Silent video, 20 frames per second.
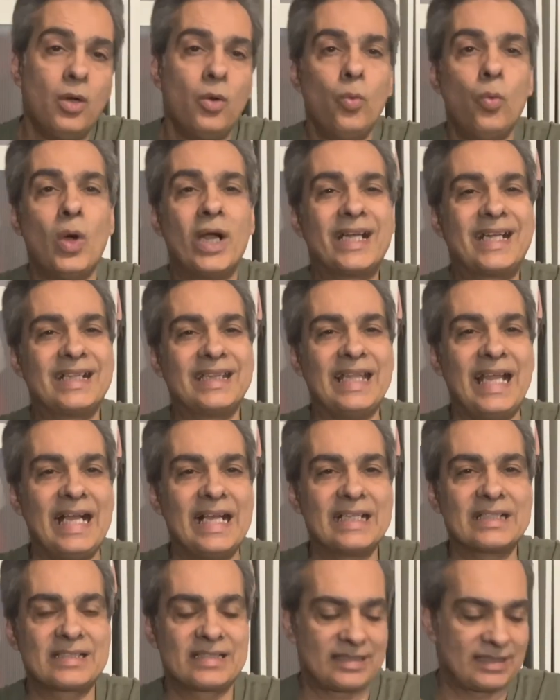what
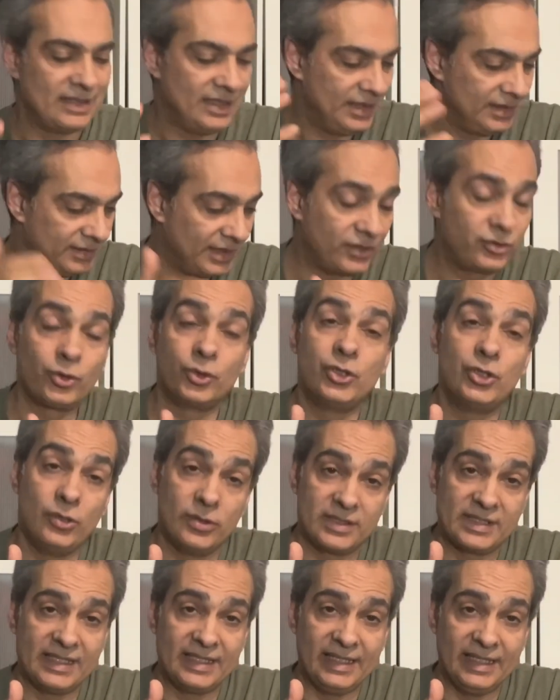glass that they're
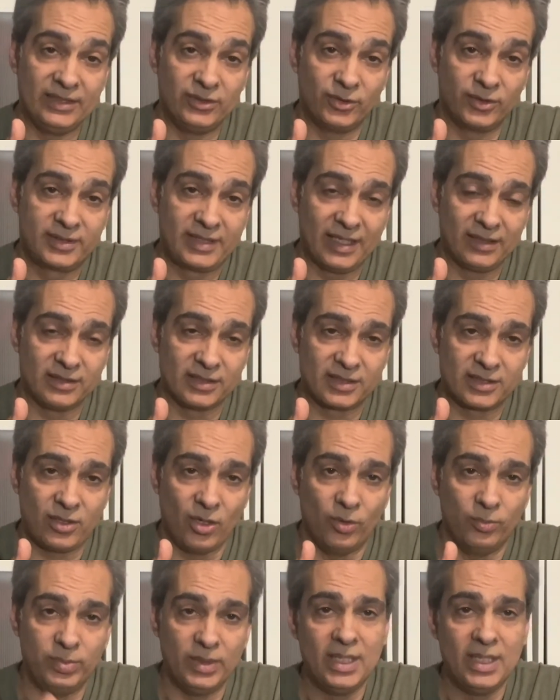using in their telescope.